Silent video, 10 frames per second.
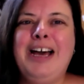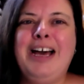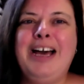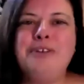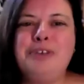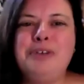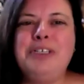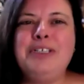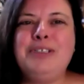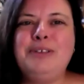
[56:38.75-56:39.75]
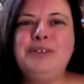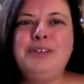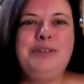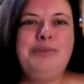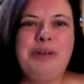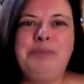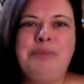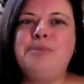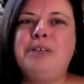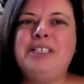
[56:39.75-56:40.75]
reviewed in a few
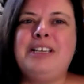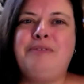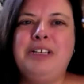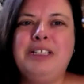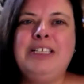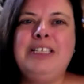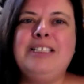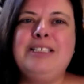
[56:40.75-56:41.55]
newspapers, but definitely needs